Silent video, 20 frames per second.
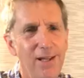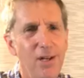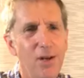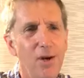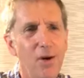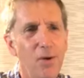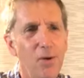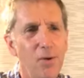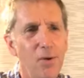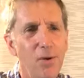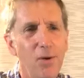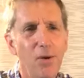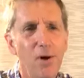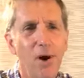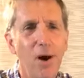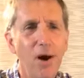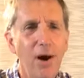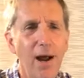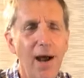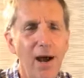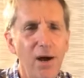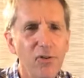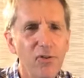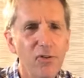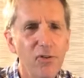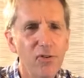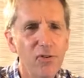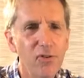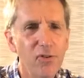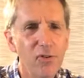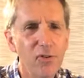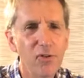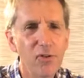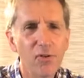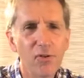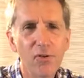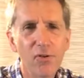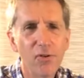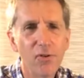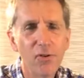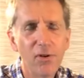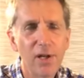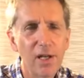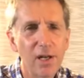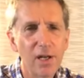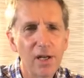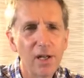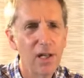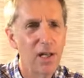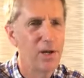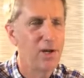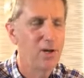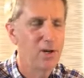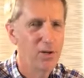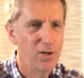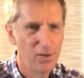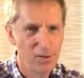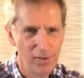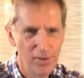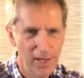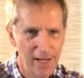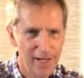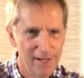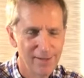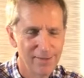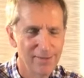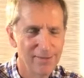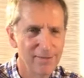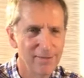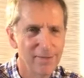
You know, our houses get cluttered, don't they?